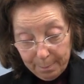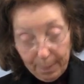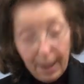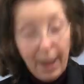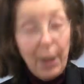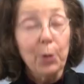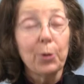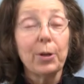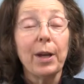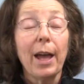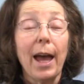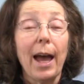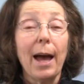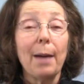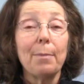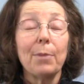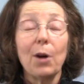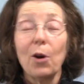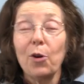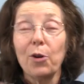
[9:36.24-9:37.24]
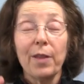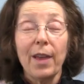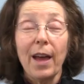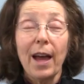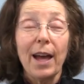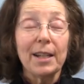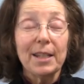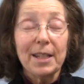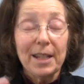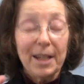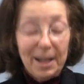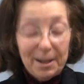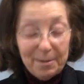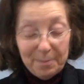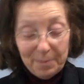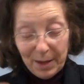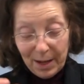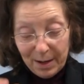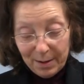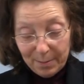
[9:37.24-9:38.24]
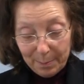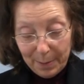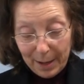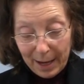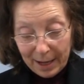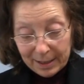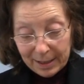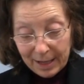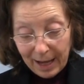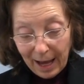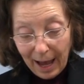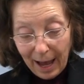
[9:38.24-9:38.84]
bottle cap or that uh, pen